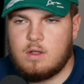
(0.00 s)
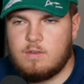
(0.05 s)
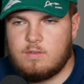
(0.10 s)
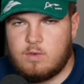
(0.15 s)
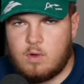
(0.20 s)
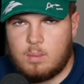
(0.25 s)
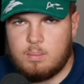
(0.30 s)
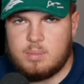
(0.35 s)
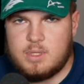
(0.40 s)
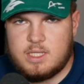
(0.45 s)

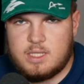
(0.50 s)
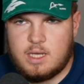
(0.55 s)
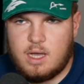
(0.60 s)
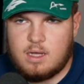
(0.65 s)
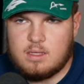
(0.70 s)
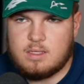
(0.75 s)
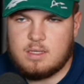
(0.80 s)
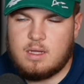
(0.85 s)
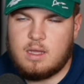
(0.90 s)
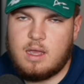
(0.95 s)
from
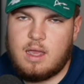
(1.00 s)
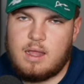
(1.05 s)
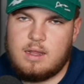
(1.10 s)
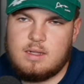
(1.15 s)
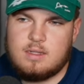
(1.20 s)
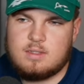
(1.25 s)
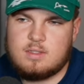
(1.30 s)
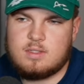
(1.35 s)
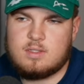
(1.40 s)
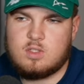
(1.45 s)
Pinata and
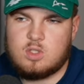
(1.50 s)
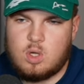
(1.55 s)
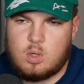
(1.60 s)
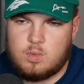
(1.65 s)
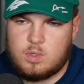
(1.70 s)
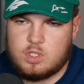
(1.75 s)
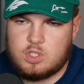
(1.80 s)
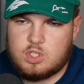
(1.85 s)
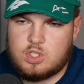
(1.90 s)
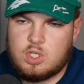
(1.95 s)
its
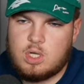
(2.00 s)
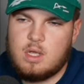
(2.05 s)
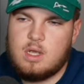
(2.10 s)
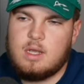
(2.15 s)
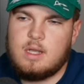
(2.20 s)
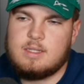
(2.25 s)
storage.